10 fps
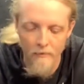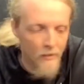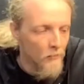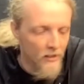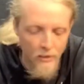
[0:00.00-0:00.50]
I
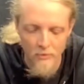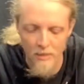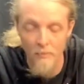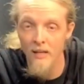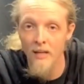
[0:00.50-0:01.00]
don't really use
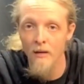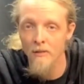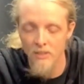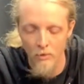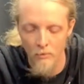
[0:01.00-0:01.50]
it, but it, you know,
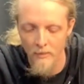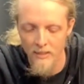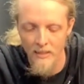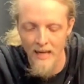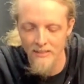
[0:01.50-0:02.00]
it's cool. It's
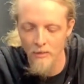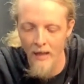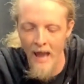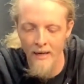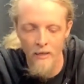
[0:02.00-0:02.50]
a nice little
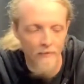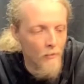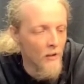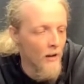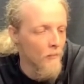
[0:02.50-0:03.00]

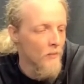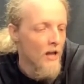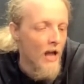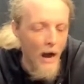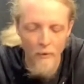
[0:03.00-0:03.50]
additive.
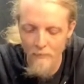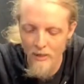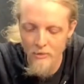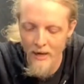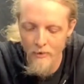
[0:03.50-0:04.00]
I would
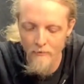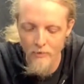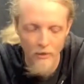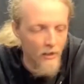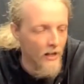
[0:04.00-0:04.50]
much rather have
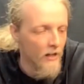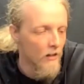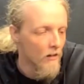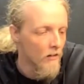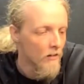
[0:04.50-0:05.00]
took
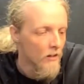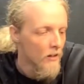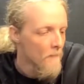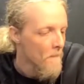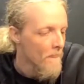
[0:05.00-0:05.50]

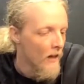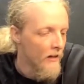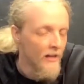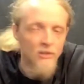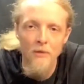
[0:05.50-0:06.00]
an
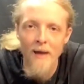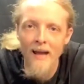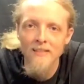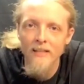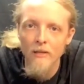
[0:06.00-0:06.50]
extra
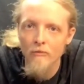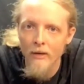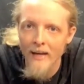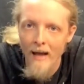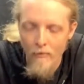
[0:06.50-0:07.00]
magazine over a
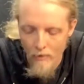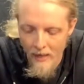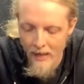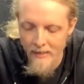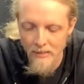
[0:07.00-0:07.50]
nylon
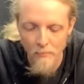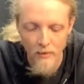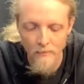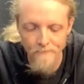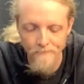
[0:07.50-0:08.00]
case,
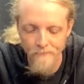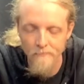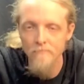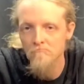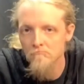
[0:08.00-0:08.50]
but
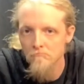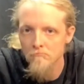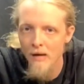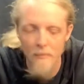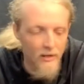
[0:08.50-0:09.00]

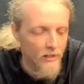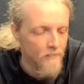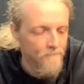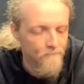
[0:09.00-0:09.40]
my opinion.